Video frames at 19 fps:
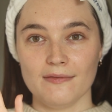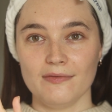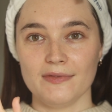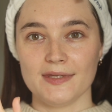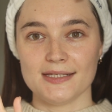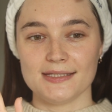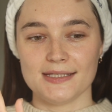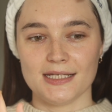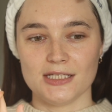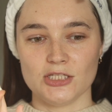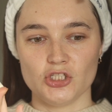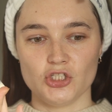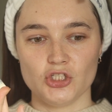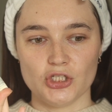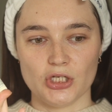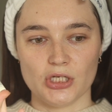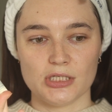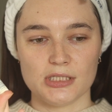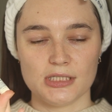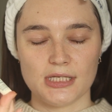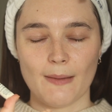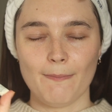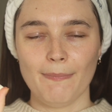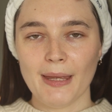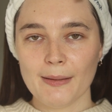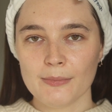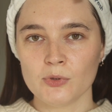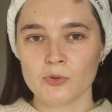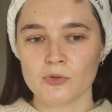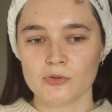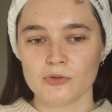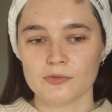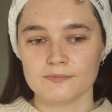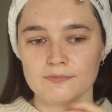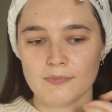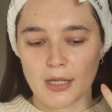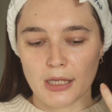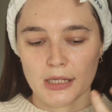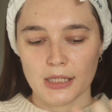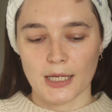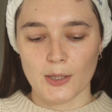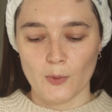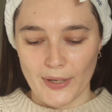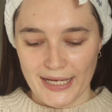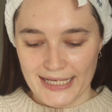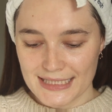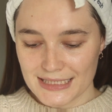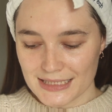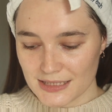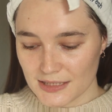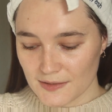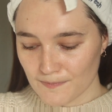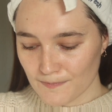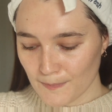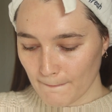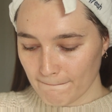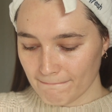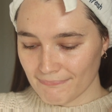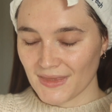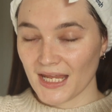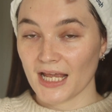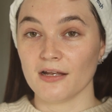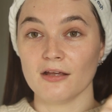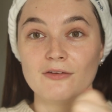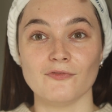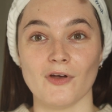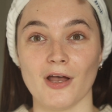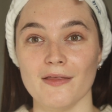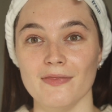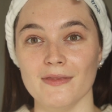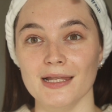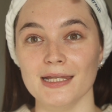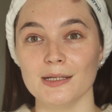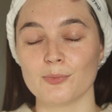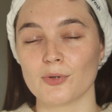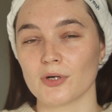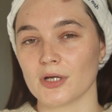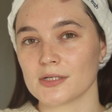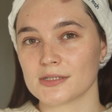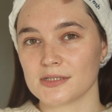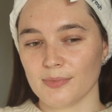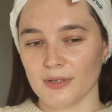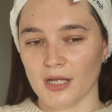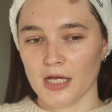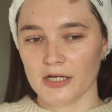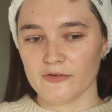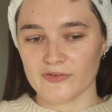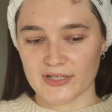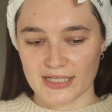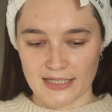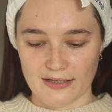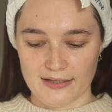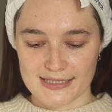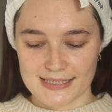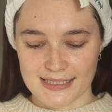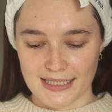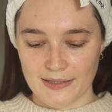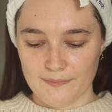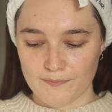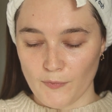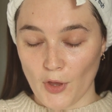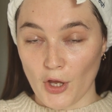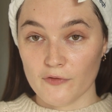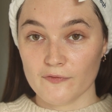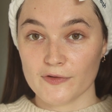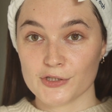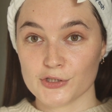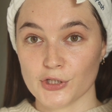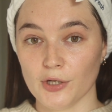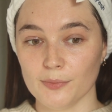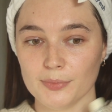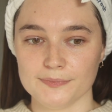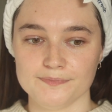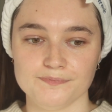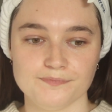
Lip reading: this is just a bit more lightweight, and I find that lip products apply really nicely over the top.